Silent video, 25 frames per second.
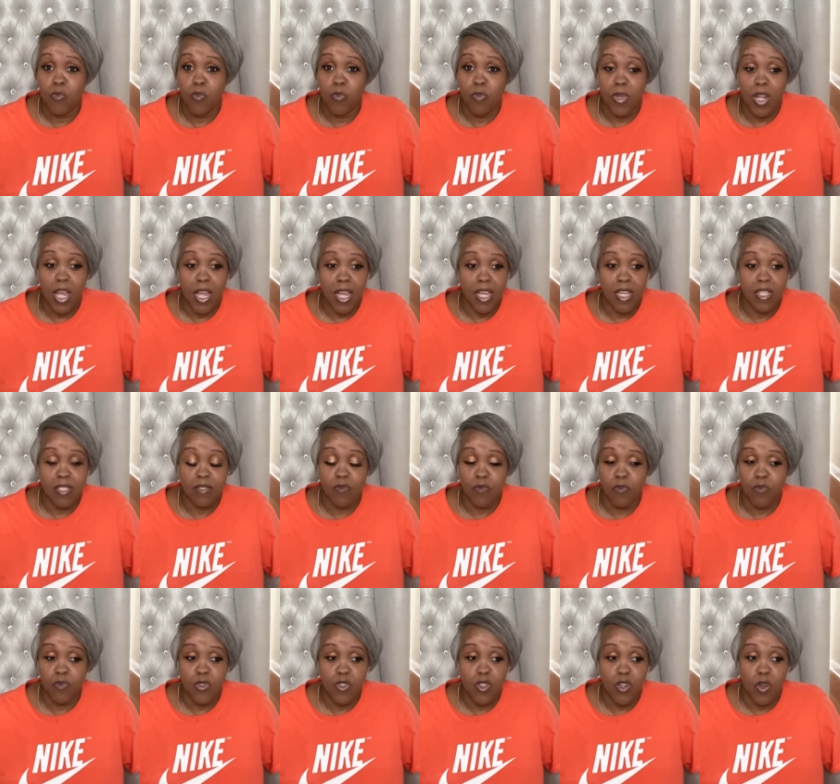Like I,
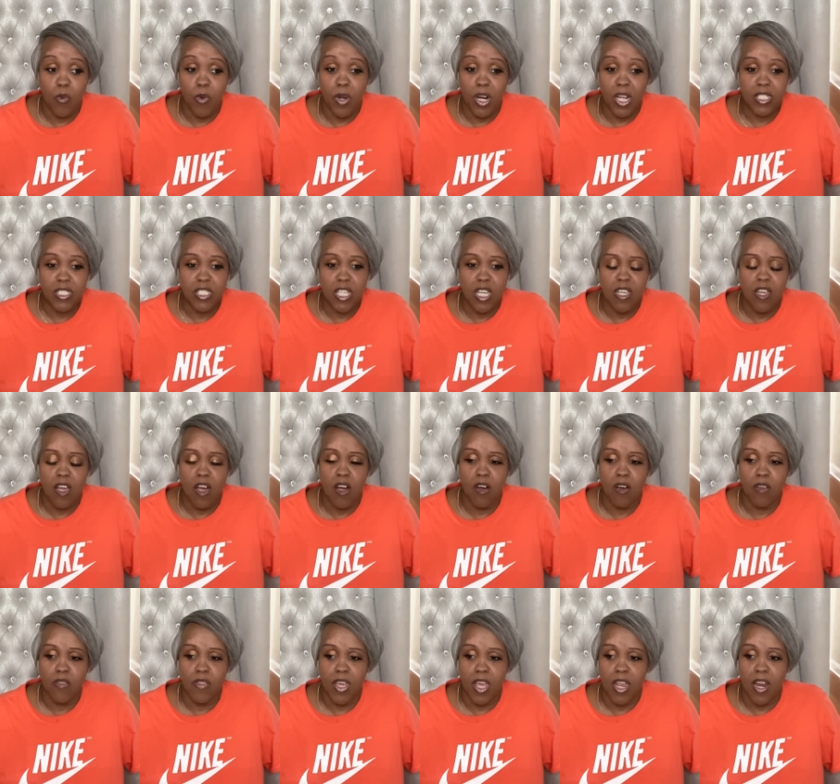you know, what I tell
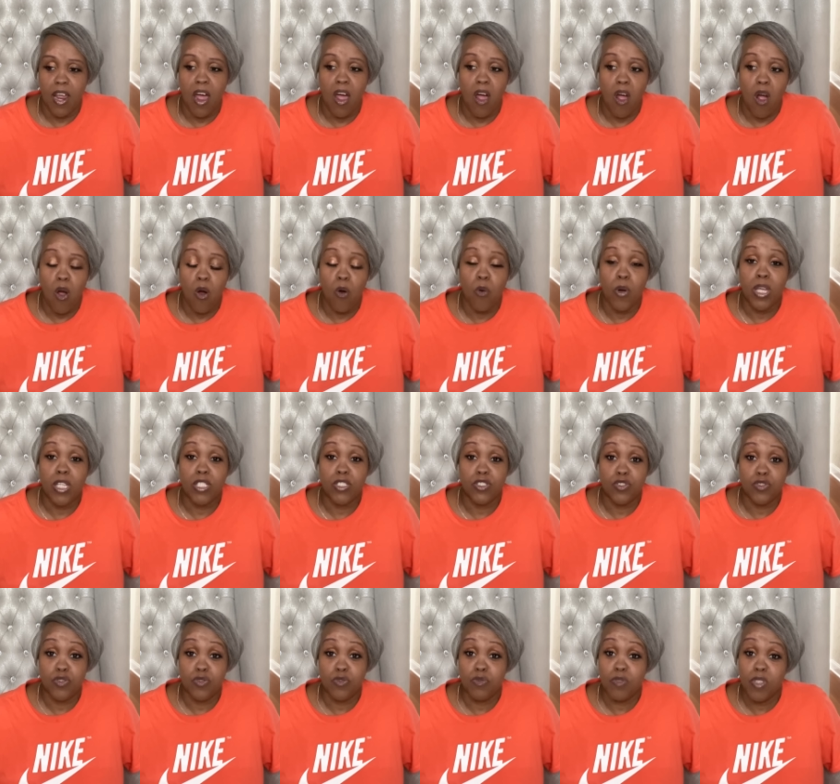y'all that I always
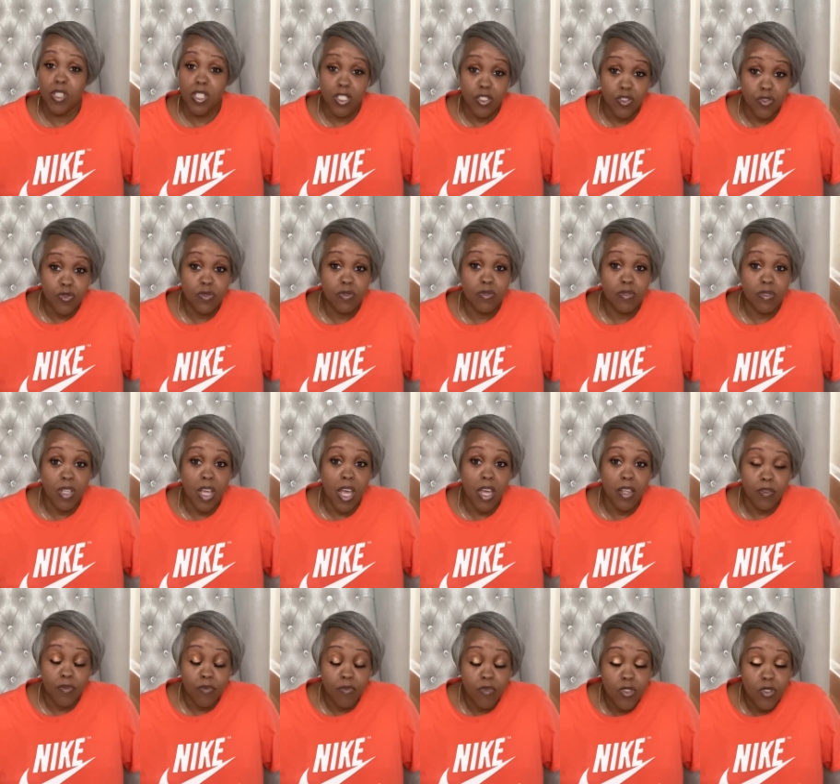do. And it's, I,
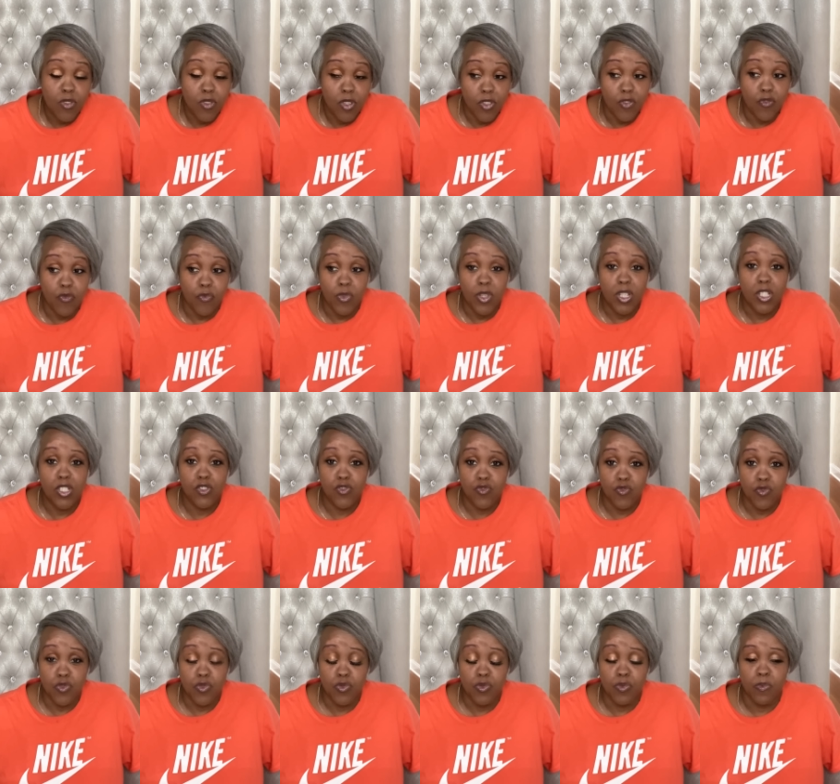you know, it's really
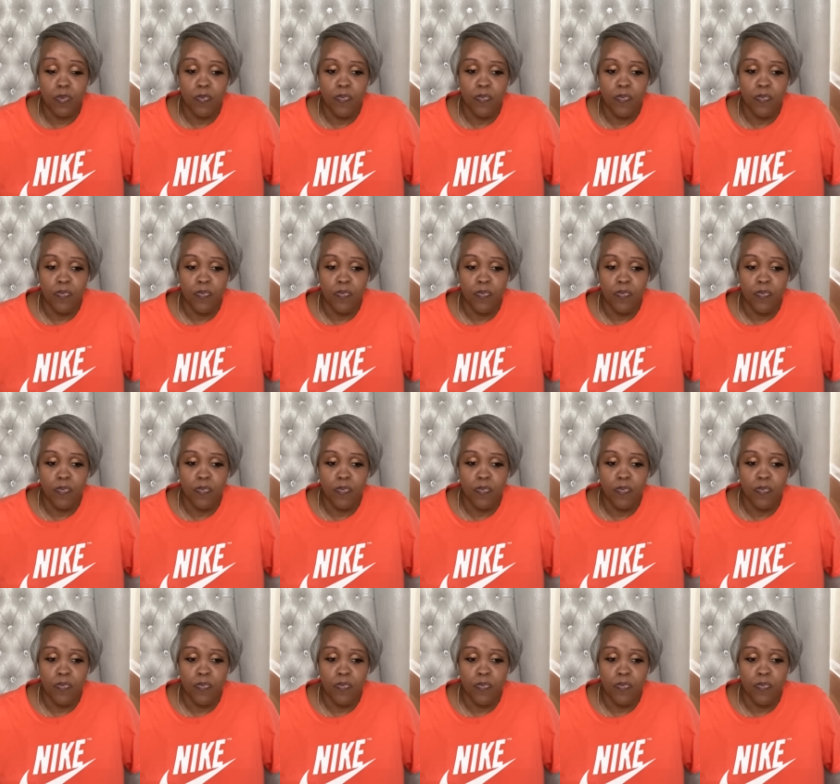true.